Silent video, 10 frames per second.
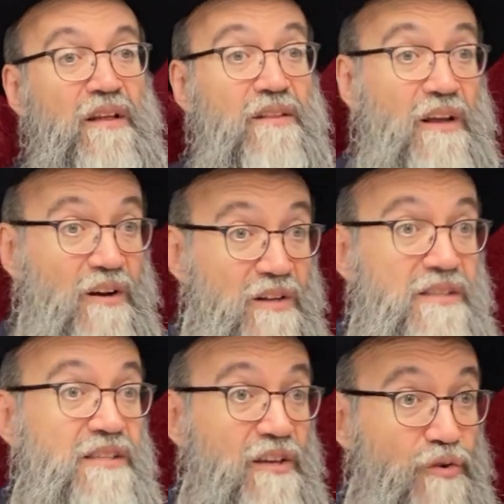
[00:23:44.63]
the
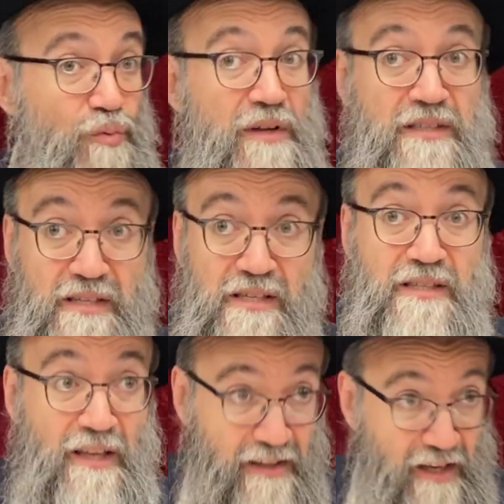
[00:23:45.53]
consequences
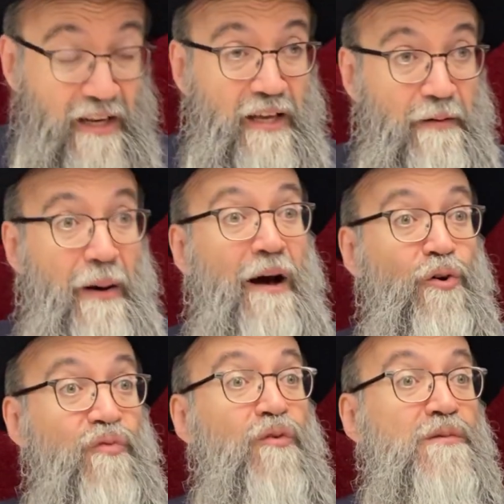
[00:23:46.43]
that can come
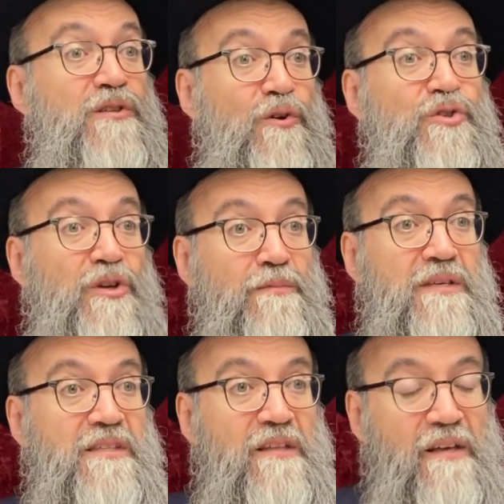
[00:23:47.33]
out from such a
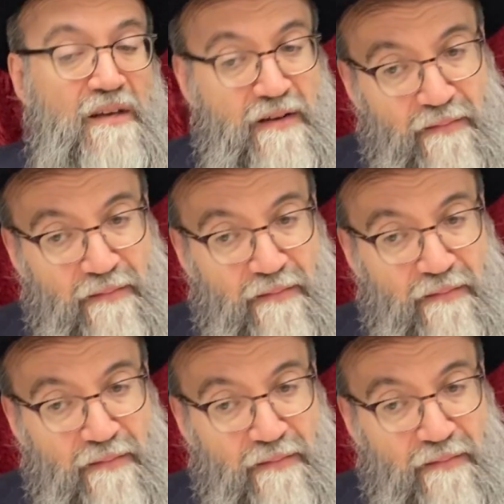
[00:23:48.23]
mistake,